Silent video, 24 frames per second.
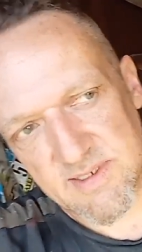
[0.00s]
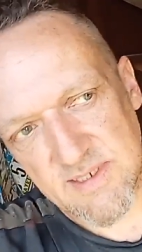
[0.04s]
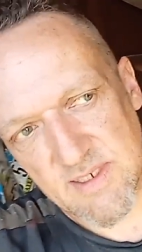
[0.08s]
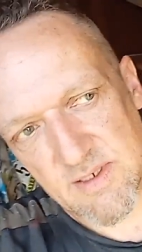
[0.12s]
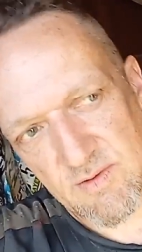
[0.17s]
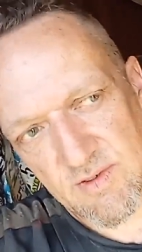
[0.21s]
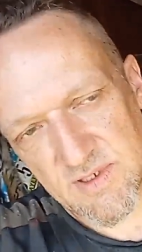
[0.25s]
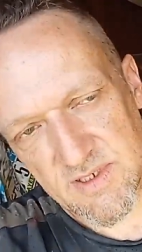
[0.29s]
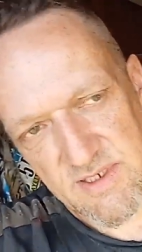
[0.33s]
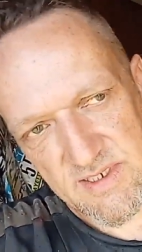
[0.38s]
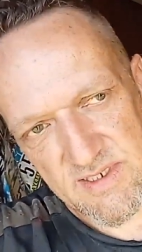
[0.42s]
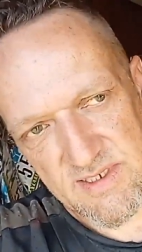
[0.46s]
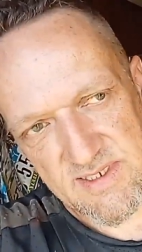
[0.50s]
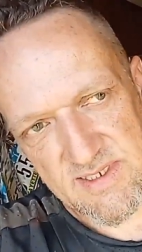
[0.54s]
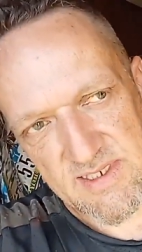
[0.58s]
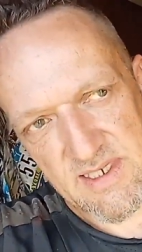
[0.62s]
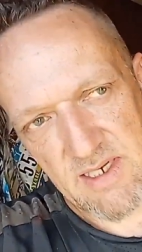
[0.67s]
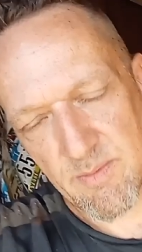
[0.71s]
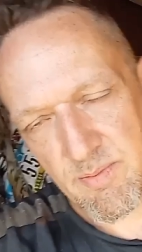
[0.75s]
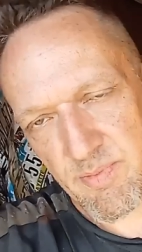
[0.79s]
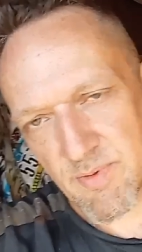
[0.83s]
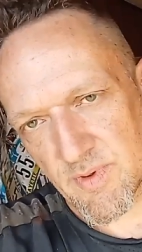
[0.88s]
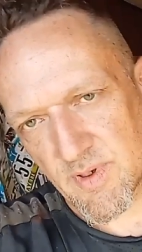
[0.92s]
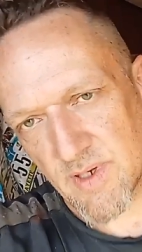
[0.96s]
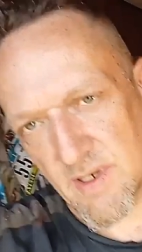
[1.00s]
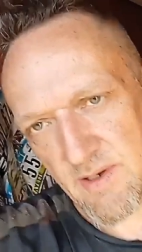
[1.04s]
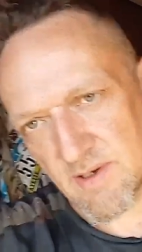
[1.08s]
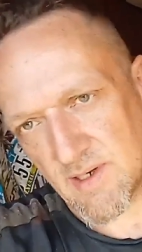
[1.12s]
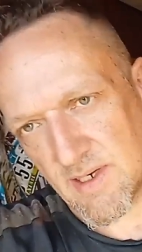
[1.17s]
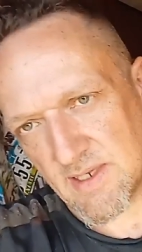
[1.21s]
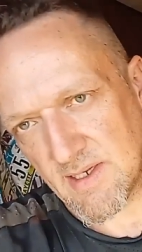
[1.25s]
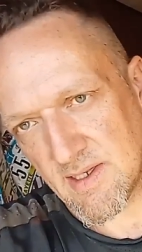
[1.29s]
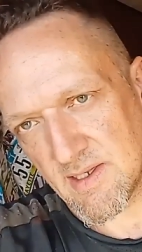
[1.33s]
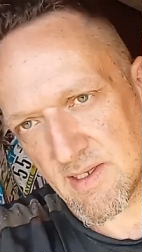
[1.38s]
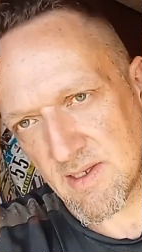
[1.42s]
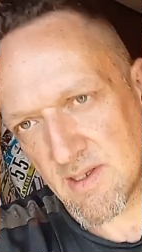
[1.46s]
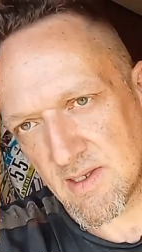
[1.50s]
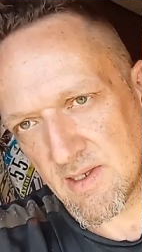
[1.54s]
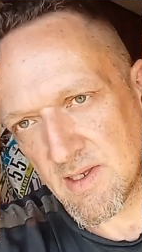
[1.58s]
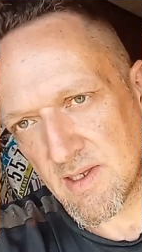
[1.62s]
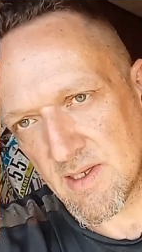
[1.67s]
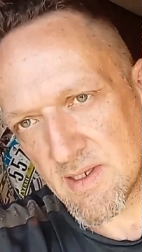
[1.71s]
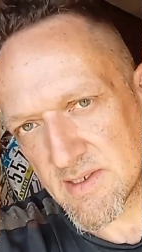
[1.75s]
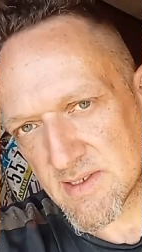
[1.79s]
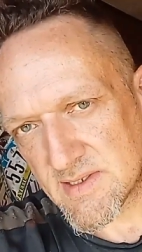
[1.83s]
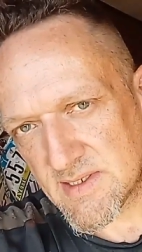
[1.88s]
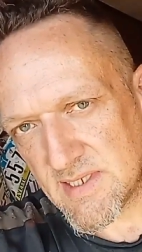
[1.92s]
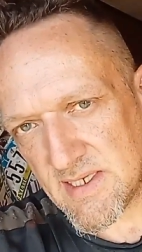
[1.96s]
There was just temporary
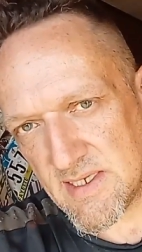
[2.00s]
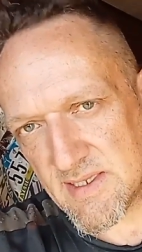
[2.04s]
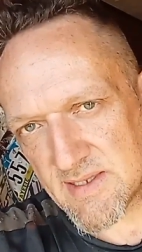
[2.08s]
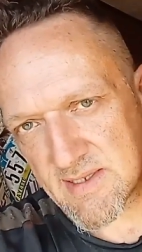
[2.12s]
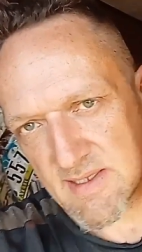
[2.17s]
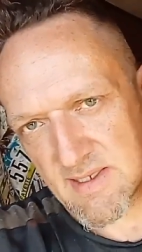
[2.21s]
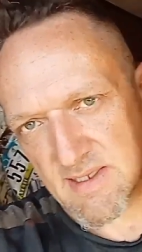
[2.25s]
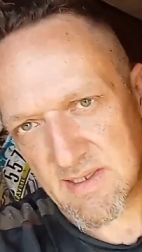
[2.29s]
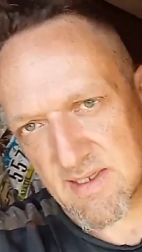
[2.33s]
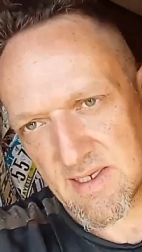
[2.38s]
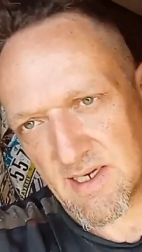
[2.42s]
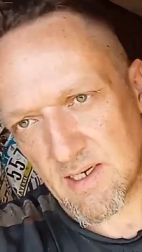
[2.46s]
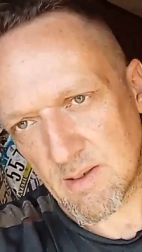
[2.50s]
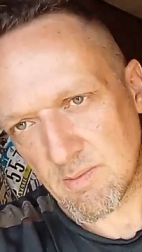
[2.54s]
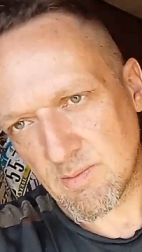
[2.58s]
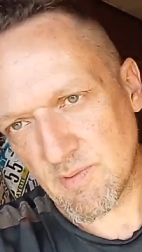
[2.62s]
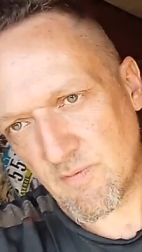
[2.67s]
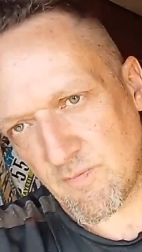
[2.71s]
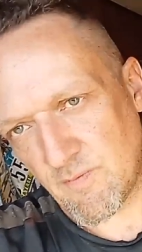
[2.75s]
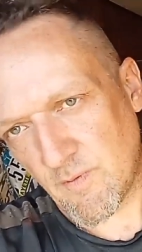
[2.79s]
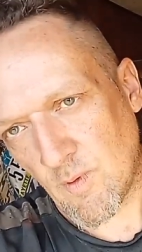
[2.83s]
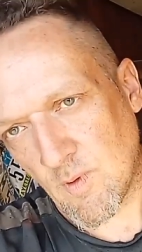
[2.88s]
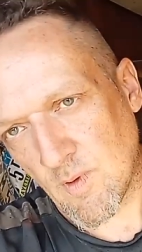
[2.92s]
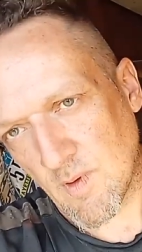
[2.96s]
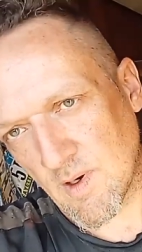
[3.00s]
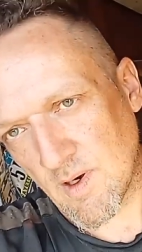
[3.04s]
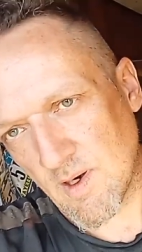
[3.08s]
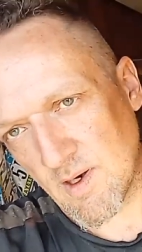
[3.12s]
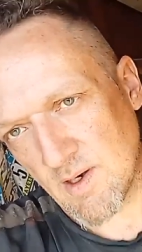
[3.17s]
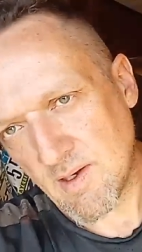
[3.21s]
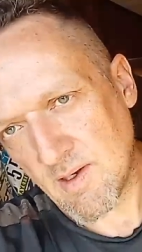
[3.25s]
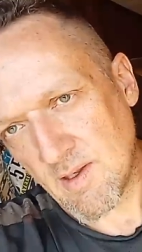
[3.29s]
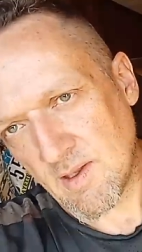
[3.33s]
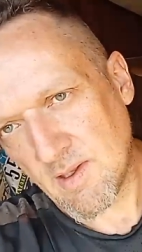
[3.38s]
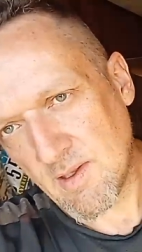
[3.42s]
teeth in there before